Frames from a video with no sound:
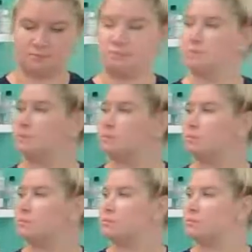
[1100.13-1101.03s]

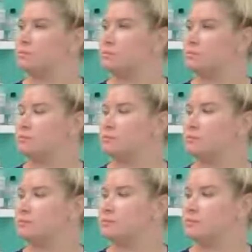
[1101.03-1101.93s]

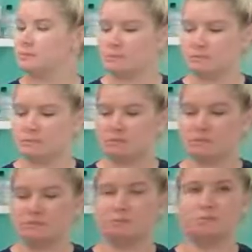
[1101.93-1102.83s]

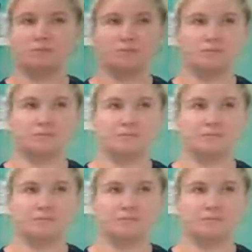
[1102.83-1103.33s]
(silent)